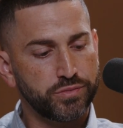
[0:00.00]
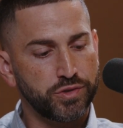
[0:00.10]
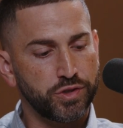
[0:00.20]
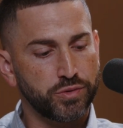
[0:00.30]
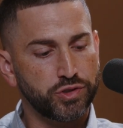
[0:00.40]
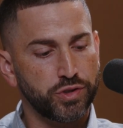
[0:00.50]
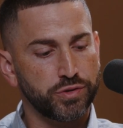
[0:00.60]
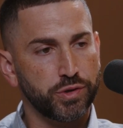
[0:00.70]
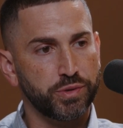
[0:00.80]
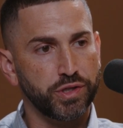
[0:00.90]
you know what you don't
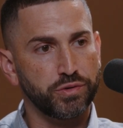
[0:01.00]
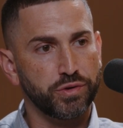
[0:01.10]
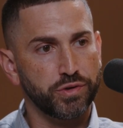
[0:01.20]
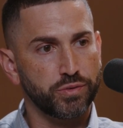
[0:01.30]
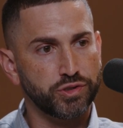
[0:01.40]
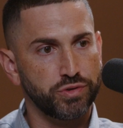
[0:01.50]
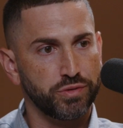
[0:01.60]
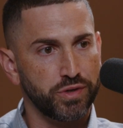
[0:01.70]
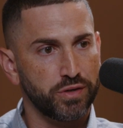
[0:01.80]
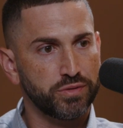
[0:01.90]
know, but you don't know what you don't know.